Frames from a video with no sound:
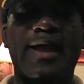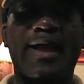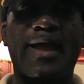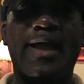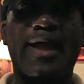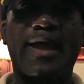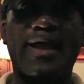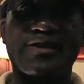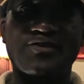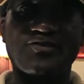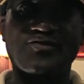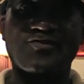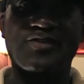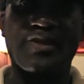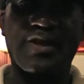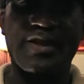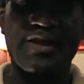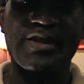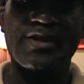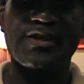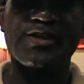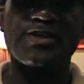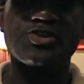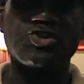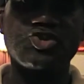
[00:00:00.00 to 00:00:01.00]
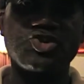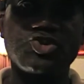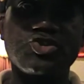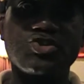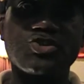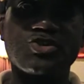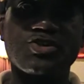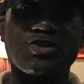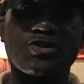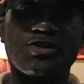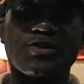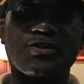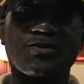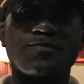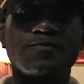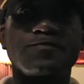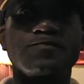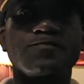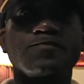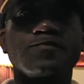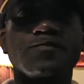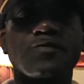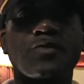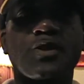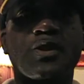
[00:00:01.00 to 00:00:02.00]
as they should.
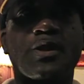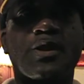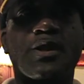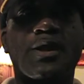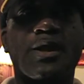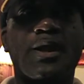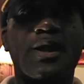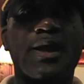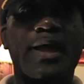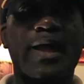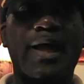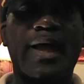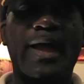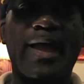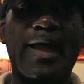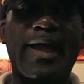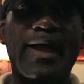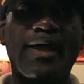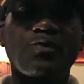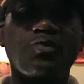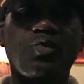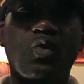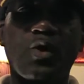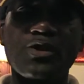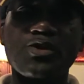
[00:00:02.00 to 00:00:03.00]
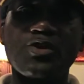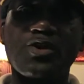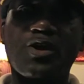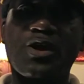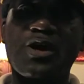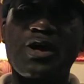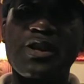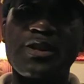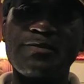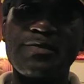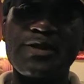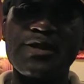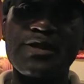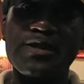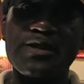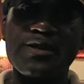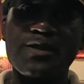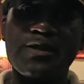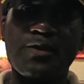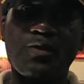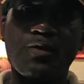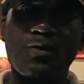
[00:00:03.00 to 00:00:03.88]
And what you're going to be